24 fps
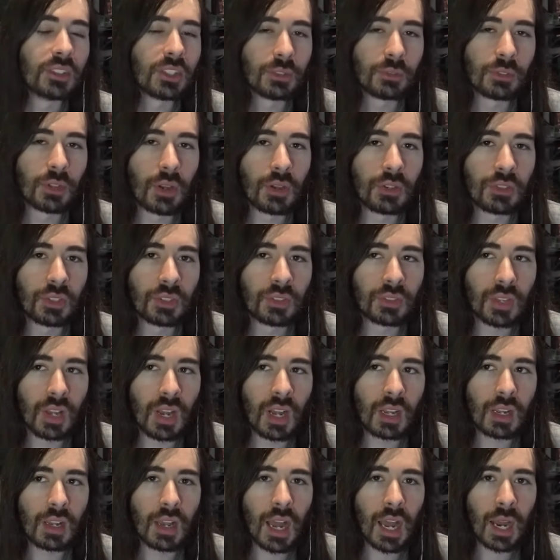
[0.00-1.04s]
It was always just a
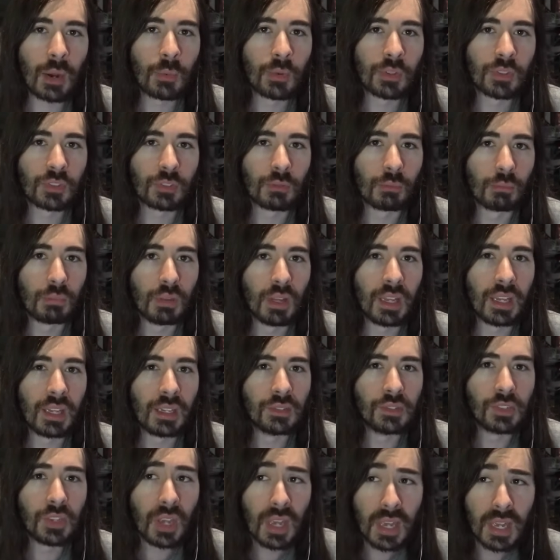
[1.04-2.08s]
guy with some
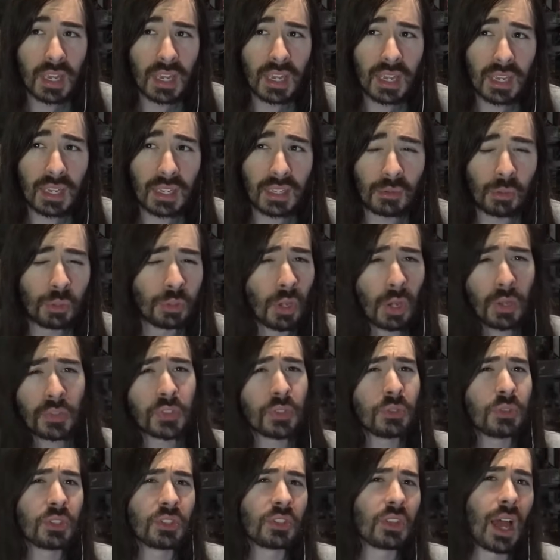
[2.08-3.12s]
blades, who's also
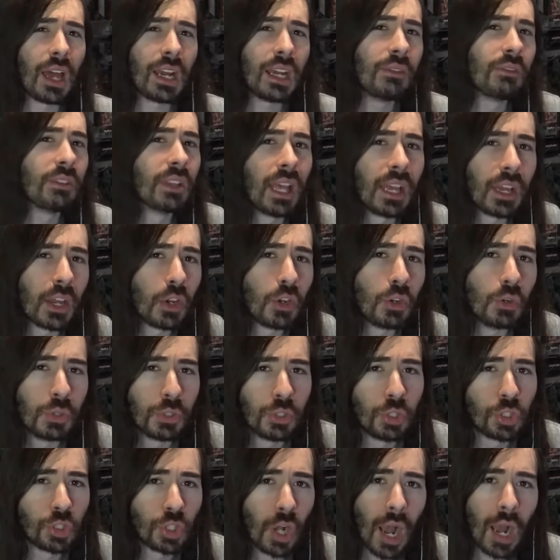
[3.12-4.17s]
just not even, like, a good
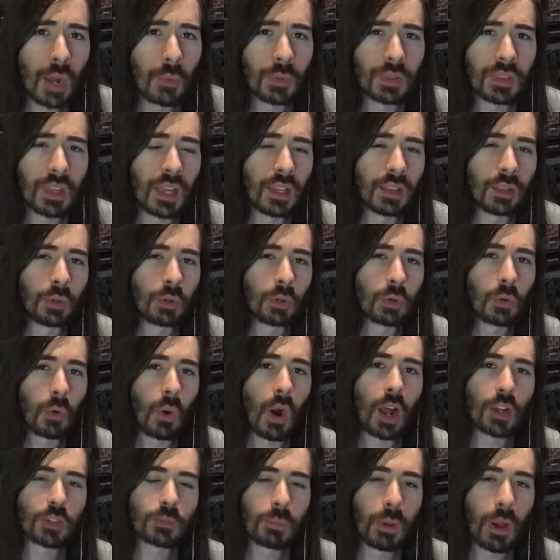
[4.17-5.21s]
shot with that little
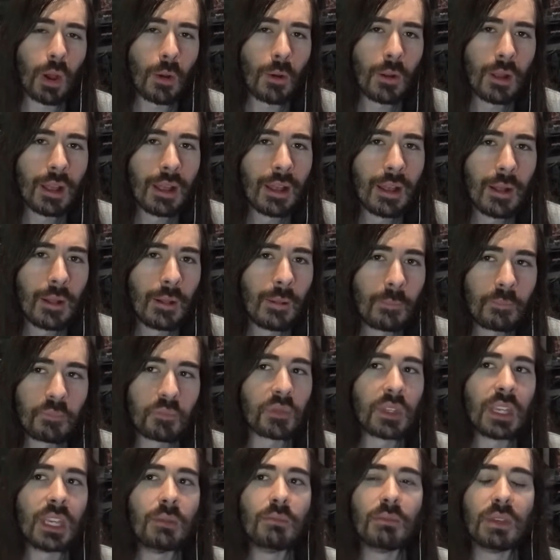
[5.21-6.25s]
crossbow.
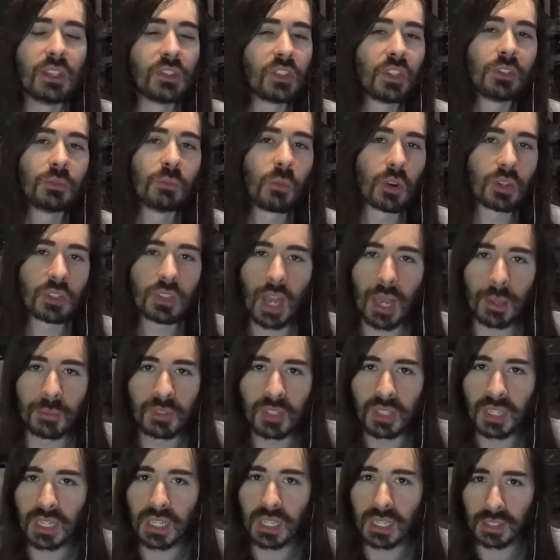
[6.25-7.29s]
He misses more times
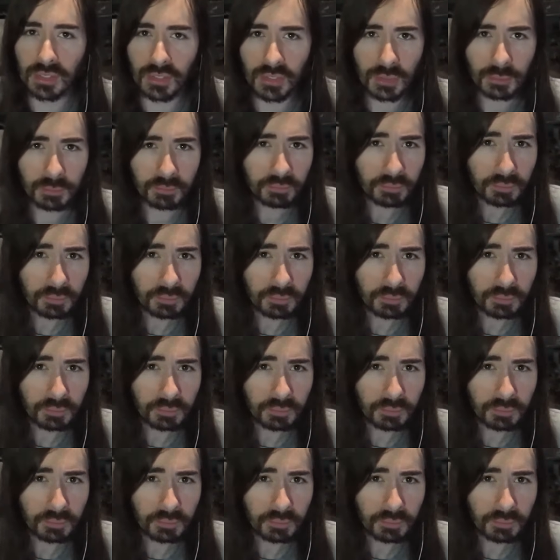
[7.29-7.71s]
than he hits.